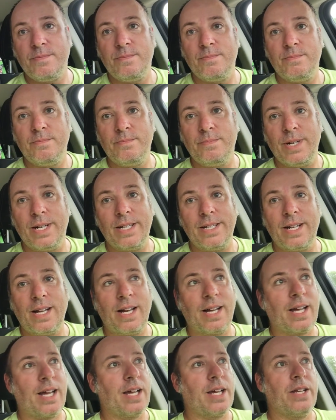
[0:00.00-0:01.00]
but
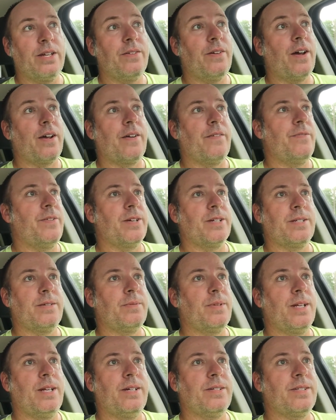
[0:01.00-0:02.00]
i gotta get i gotta figure
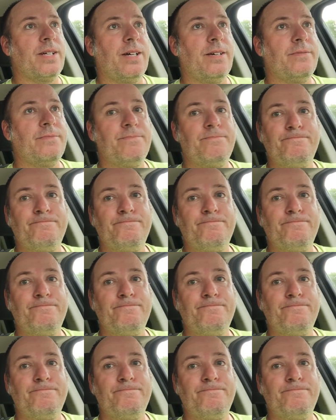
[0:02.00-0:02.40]
something else out